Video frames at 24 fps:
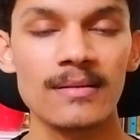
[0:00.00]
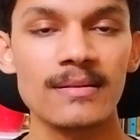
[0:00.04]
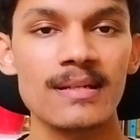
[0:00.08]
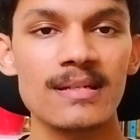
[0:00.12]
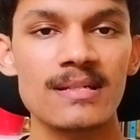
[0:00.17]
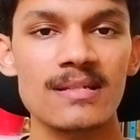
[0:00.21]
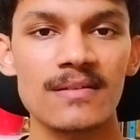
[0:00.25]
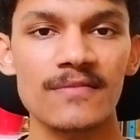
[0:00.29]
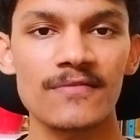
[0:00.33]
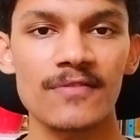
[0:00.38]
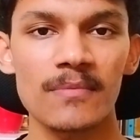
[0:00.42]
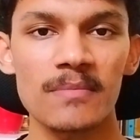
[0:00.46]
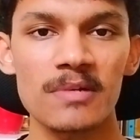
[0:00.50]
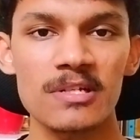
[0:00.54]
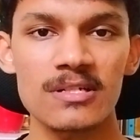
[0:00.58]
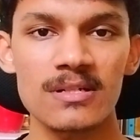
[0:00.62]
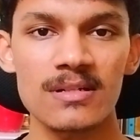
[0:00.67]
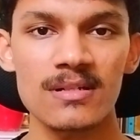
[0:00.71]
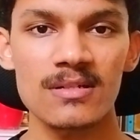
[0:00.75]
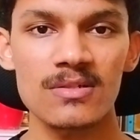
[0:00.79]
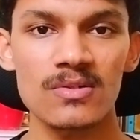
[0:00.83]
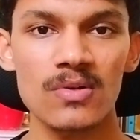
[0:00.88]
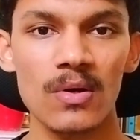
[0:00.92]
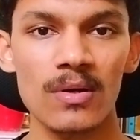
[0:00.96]
This information
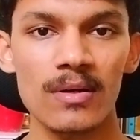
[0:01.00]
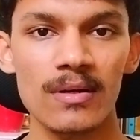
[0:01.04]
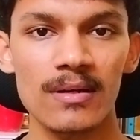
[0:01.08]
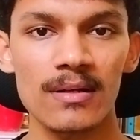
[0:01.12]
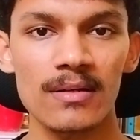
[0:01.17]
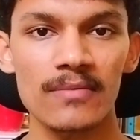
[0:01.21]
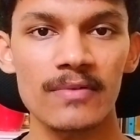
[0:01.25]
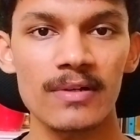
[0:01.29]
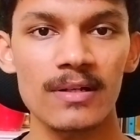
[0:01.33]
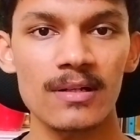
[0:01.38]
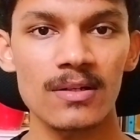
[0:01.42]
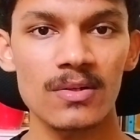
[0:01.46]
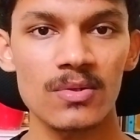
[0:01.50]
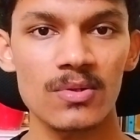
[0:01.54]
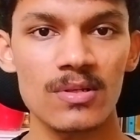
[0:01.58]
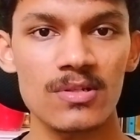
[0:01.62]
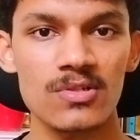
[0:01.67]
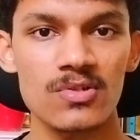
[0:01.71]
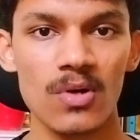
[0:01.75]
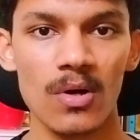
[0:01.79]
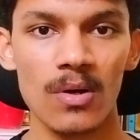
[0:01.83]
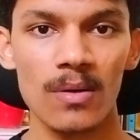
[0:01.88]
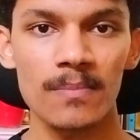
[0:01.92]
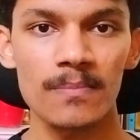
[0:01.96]
is not relevant to the
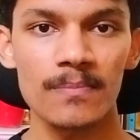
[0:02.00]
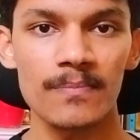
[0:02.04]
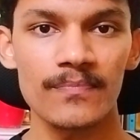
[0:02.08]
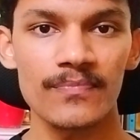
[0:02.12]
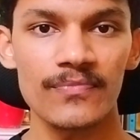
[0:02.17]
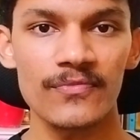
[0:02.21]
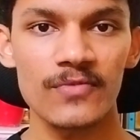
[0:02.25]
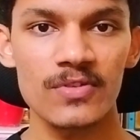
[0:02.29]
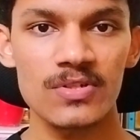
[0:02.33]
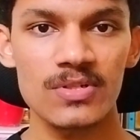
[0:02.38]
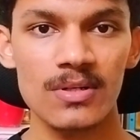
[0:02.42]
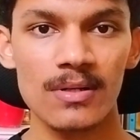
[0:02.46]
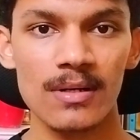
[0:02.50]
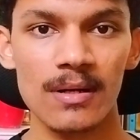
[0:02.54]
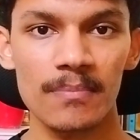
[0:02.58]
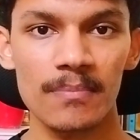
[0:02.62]
job which you are